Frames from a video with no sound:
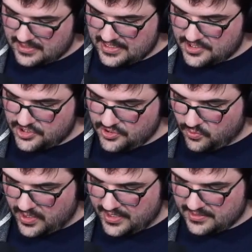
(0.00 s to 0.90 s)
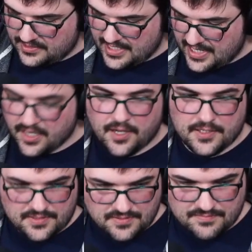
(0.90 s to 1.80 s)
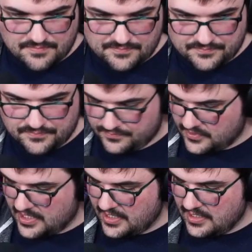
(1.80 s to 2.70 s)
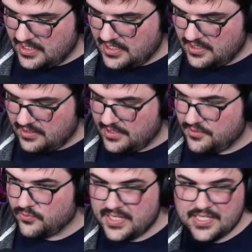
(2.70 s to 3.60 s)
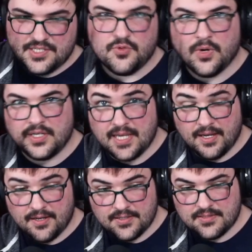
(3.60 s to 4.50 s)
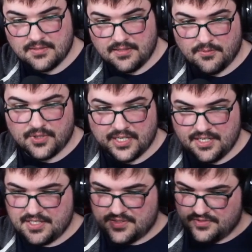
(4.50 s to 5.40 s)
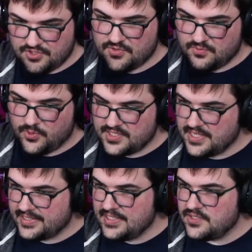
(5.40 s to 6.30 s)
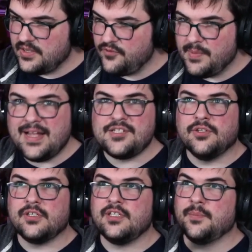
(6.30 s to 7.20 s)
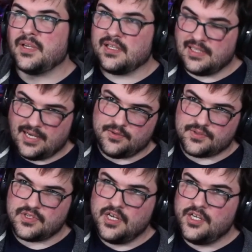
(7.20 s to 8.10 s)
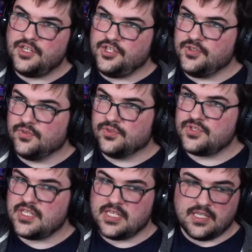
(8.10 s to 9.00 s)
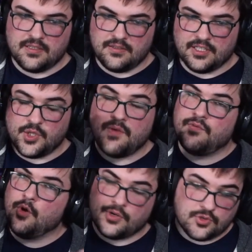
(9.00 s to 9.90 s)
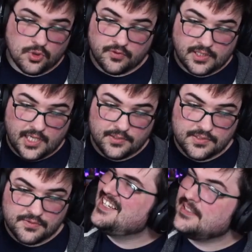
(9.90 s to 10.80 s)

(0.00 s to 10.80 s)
is you want chaos. Okay. Now, the reason you want chaos, and then we'll get into this in just a quick second, is if you imagine looking up at clouds, you'll see, like, you have no control over clouds,